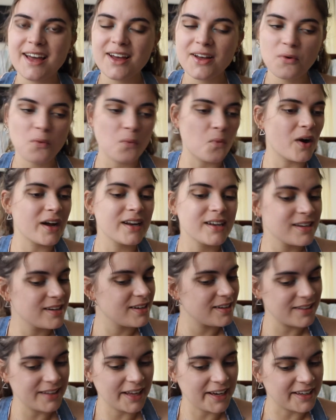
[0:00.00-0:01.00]

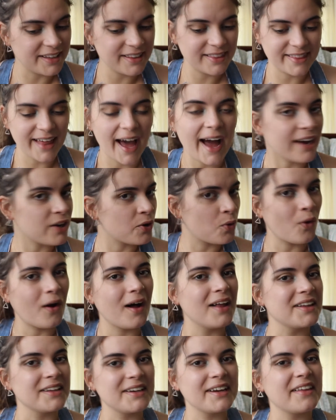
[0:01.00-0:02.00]
one, like, that
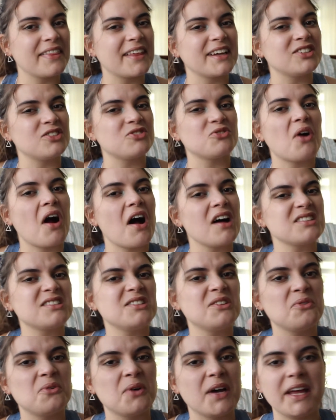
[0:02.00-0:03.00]
quality that draws
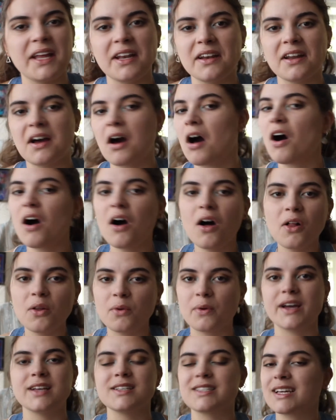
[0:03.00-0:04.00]
you in,
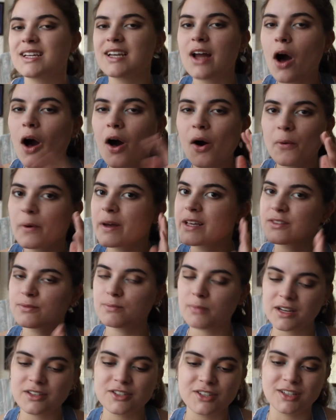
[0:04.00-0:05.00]
always, and always
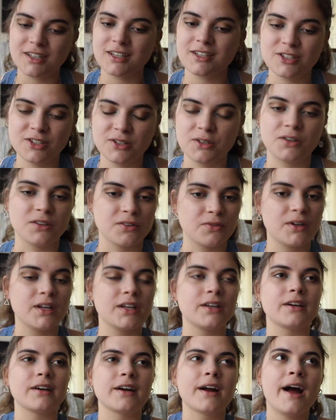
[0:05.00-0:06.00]
mention it to your
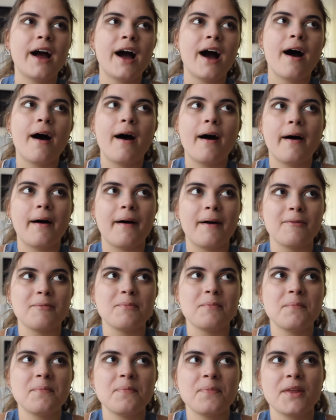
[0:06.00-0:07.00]
reader.
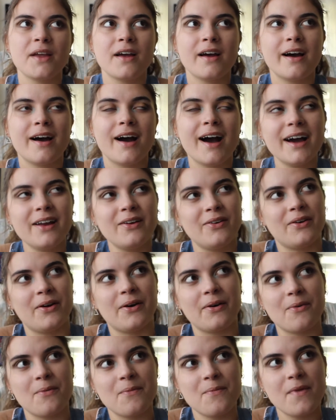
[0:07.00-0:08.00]
I don't
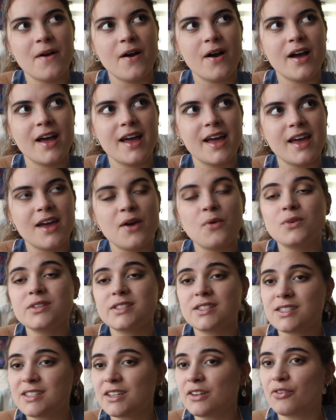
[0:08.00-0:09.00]
know. It
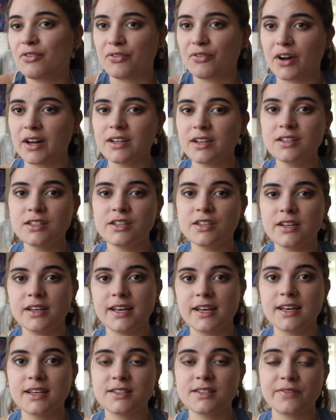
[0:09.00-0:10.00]
was still fun.
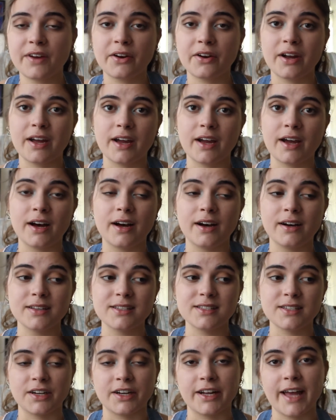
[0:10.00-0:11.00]
He is very
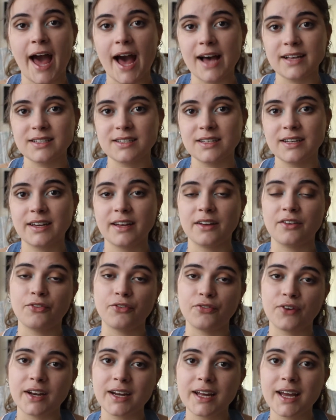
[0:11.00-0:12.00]
sarcastic and
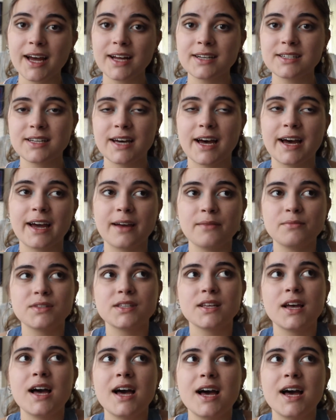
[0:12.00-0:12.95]
funny at times,